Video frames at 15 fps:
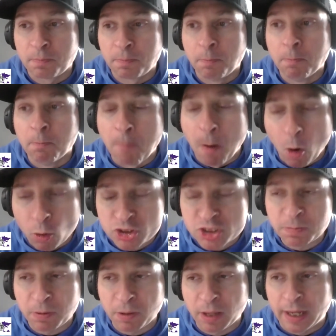
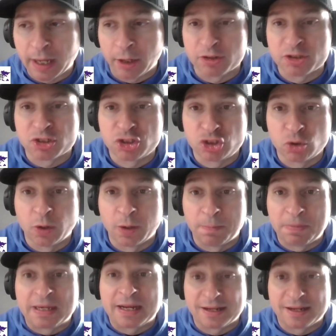most players do it
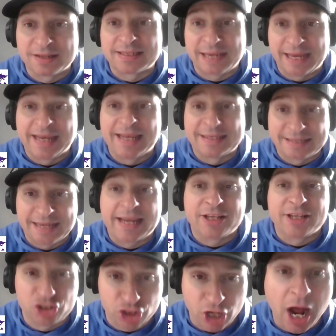because it is a
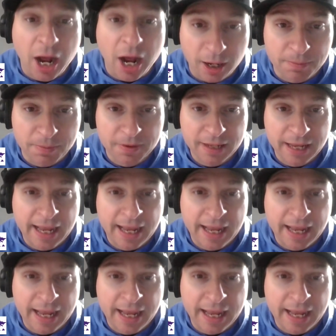job,